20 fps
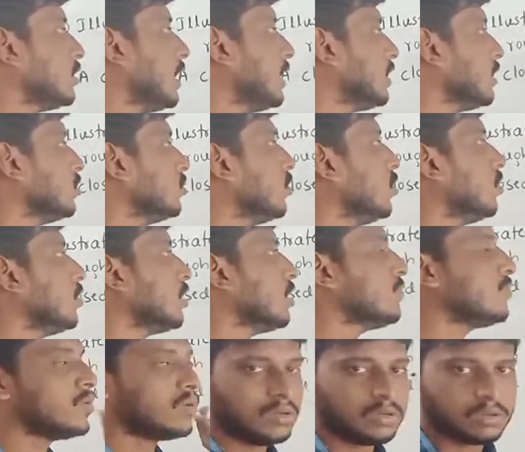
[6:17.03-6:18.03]
that is not a
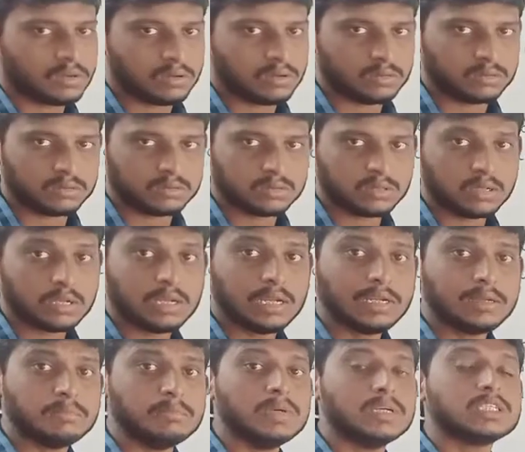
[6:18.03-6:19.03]
polygon.
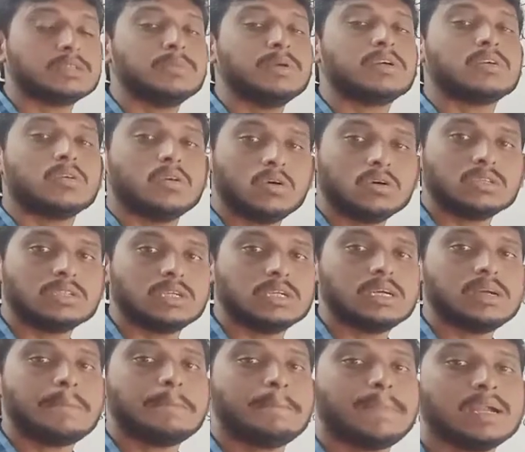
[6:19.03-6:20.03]
It must be closed
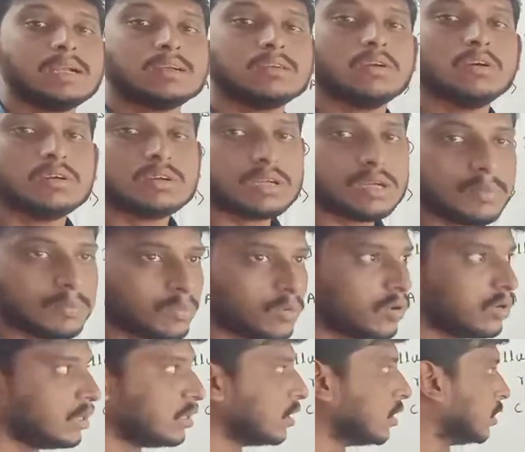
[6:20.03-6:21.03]
but not a
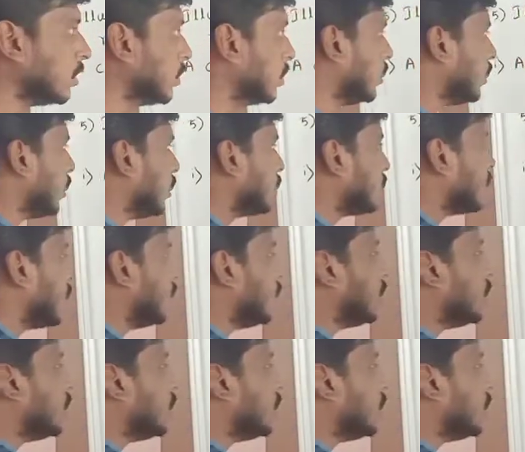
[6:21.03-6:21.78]
polygon. So I